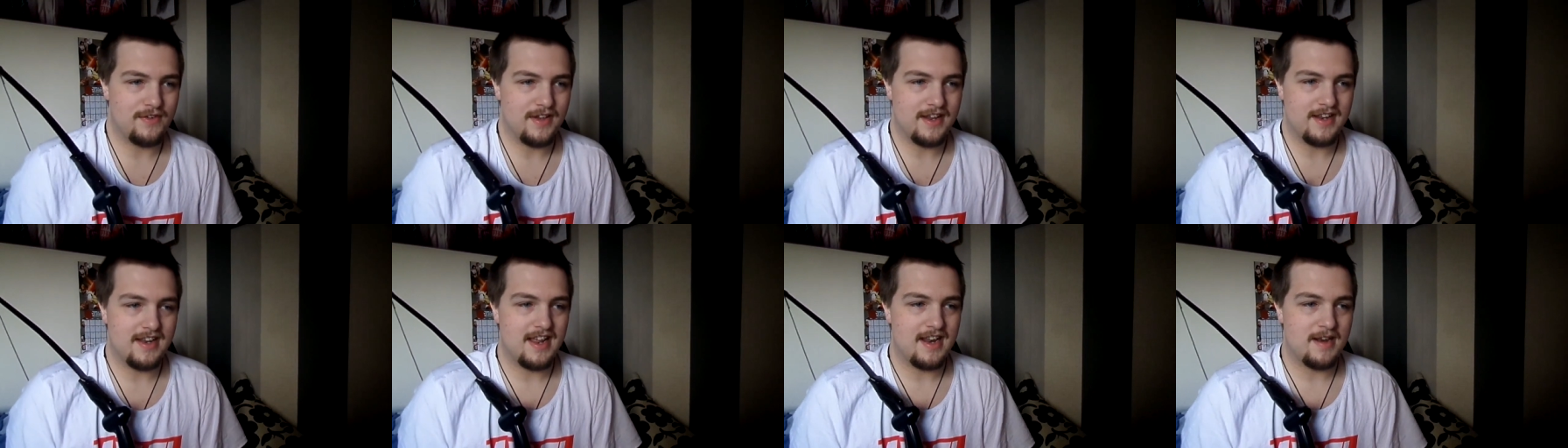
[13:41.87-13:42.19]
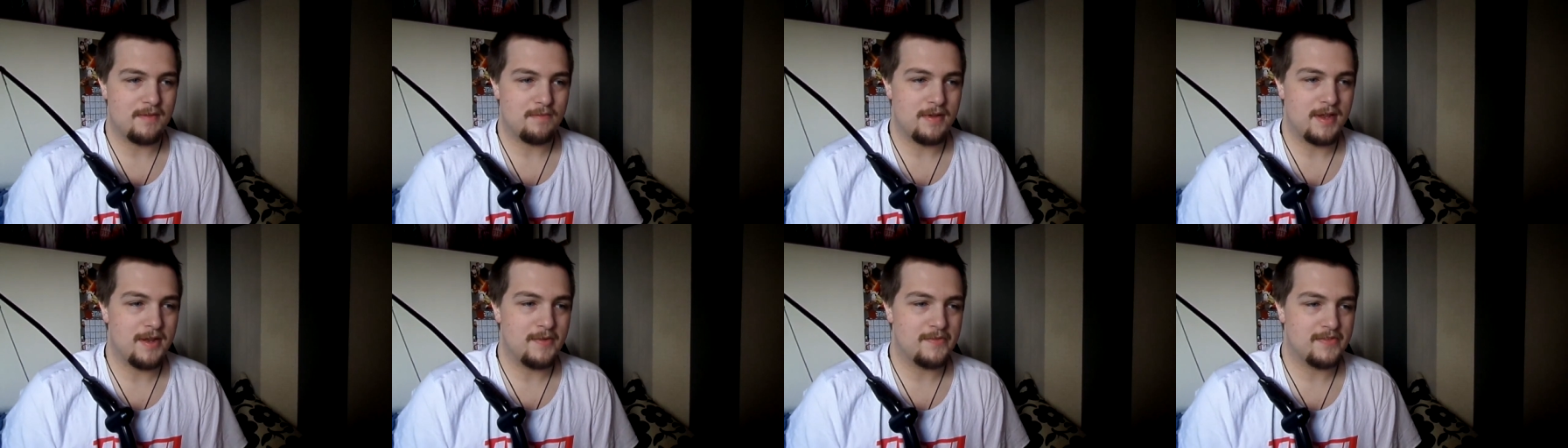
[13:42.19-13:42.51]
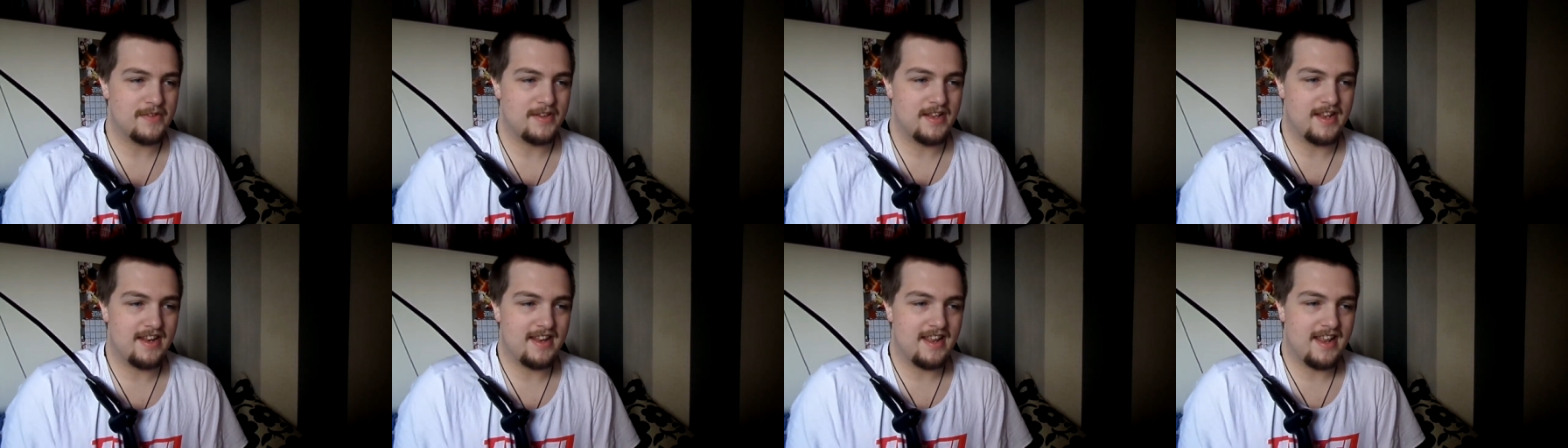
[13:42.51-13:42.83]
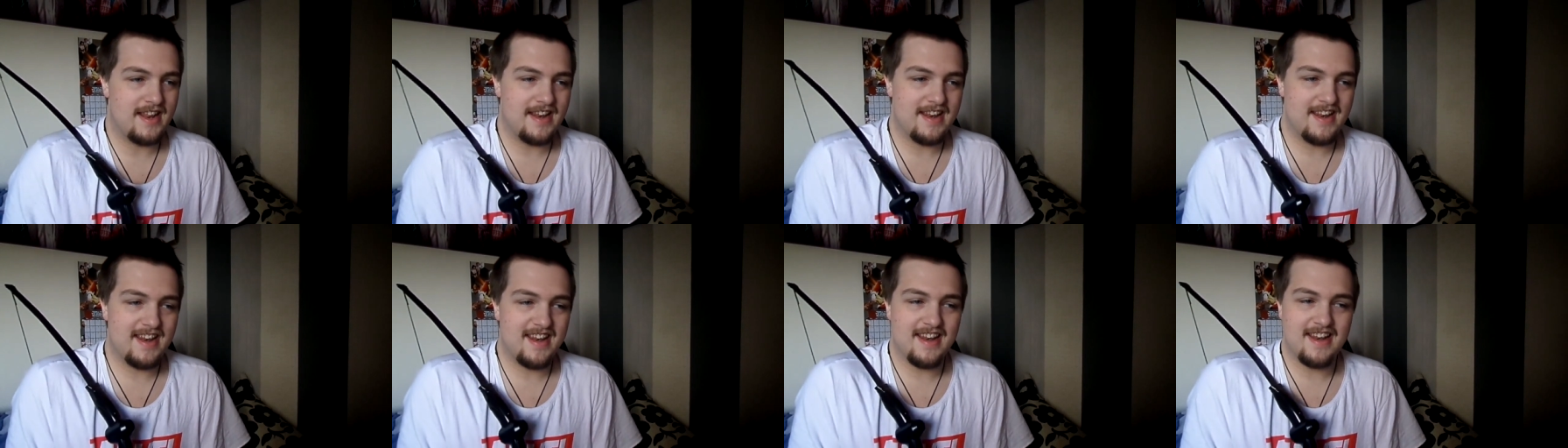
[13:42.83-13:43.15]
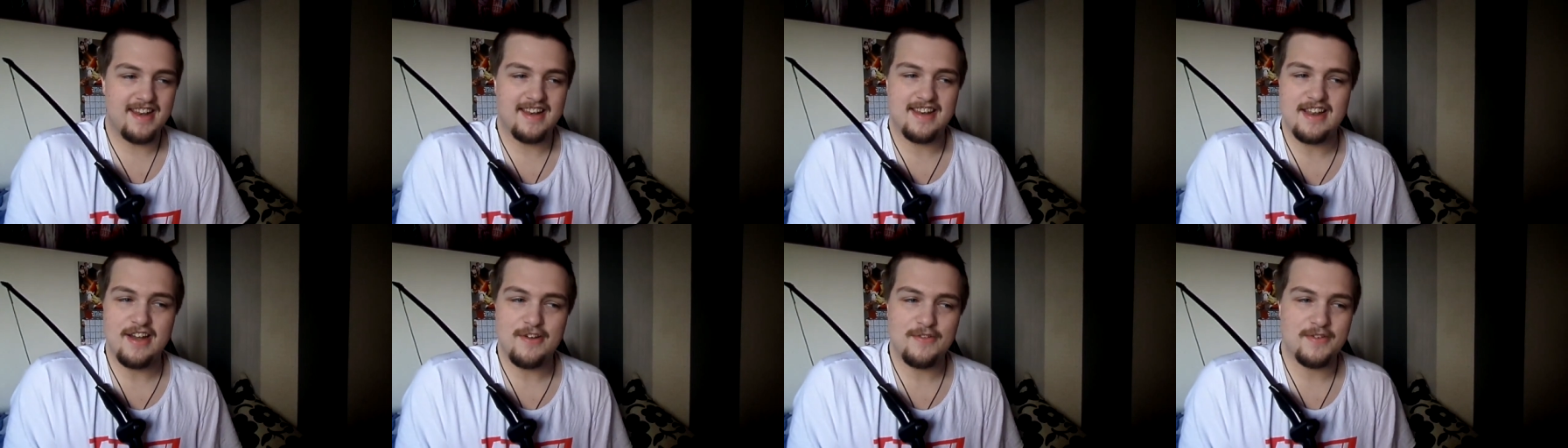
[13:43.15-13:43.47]
and then people, and then
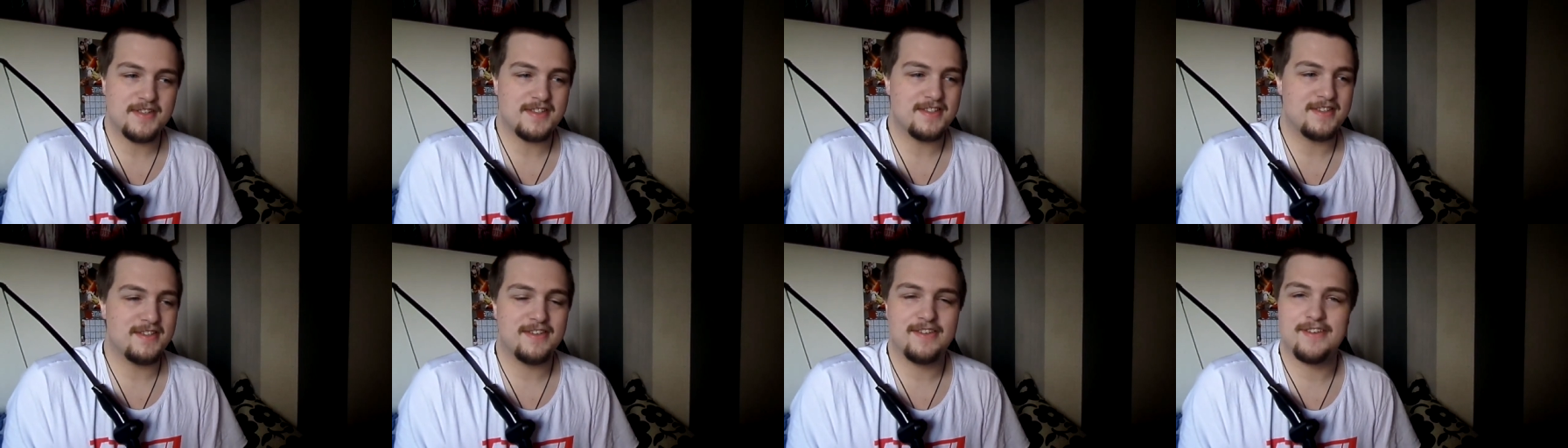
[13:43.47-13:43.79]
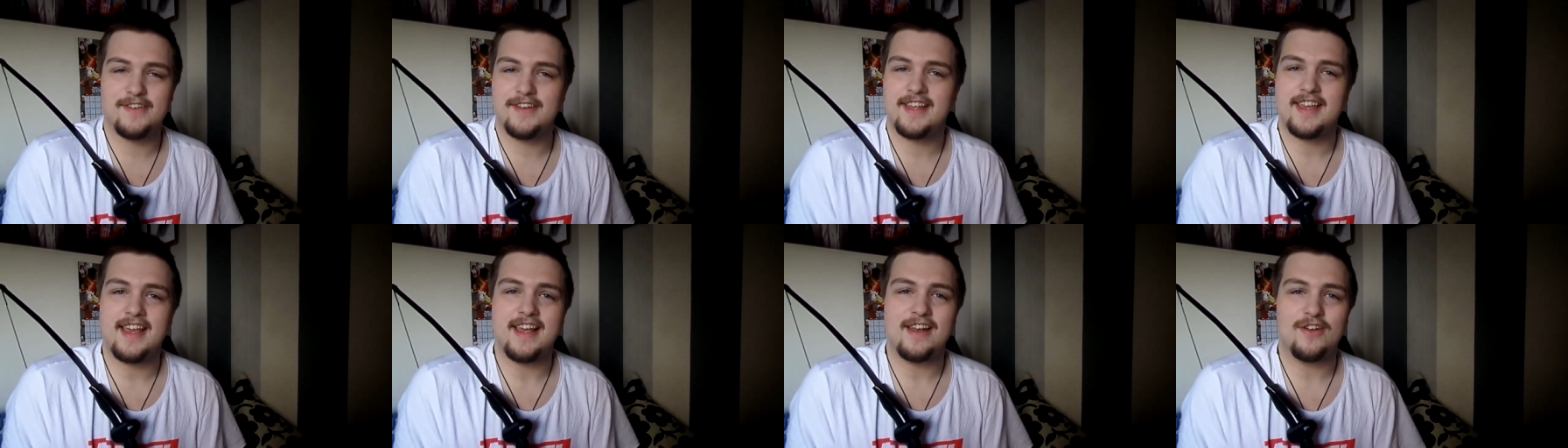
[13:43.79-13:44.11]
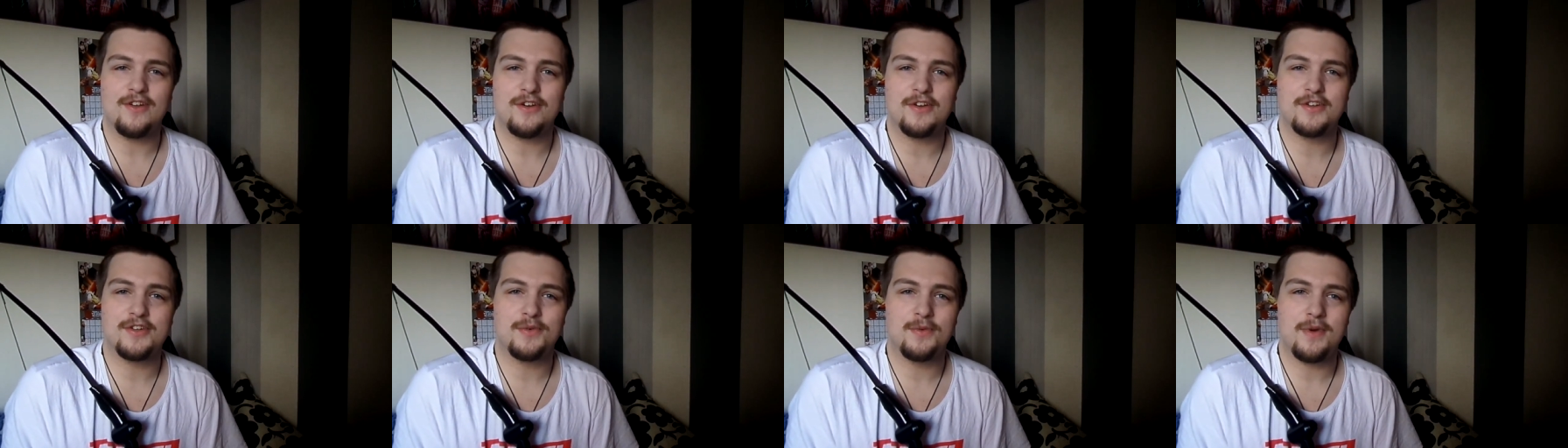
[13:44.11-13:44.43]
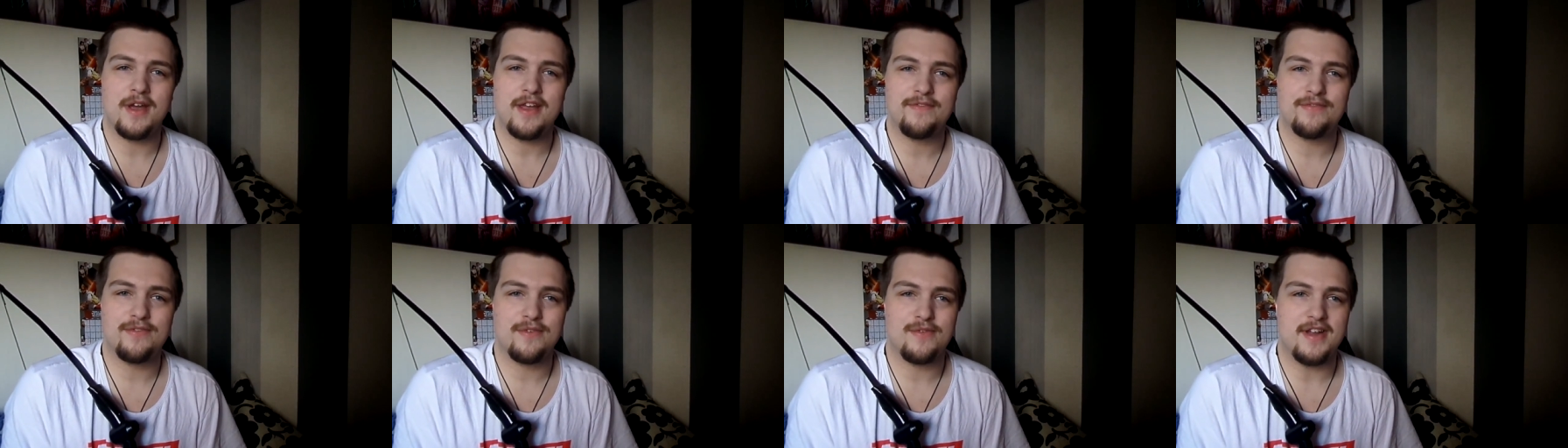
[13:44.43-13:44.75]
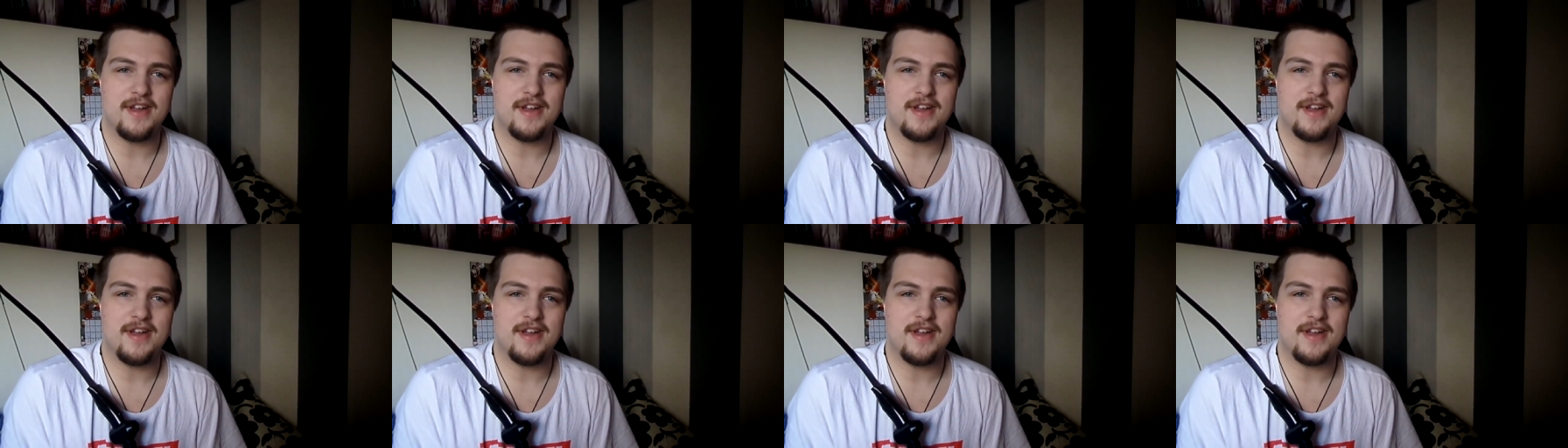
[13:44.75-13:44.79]
now he's gonna get locked away for